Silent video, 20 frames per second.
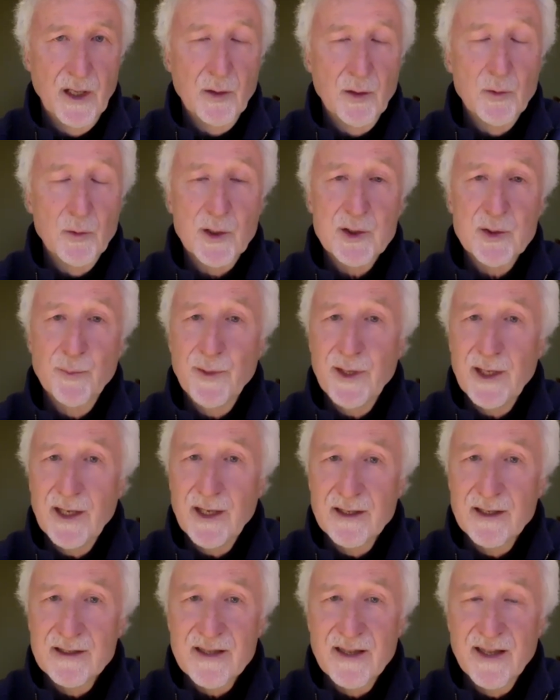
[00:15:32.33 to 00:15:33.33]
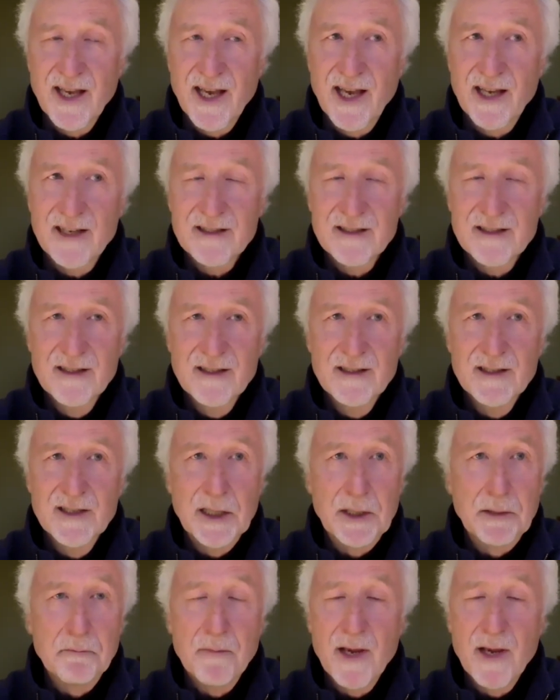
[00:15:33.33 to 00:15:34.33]
which means that
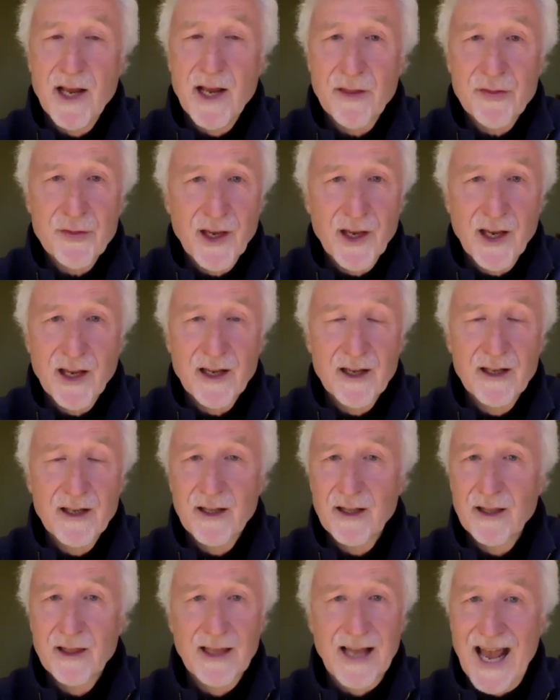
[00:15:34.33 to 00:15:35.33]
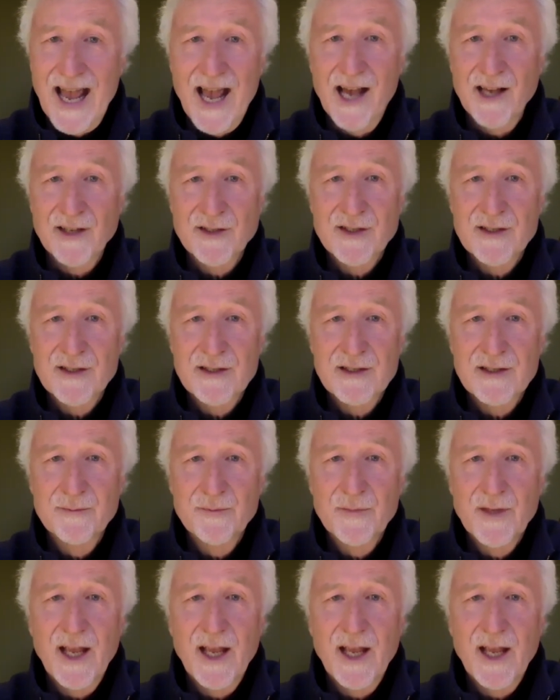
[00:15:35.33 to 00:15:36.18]
nothing lasts.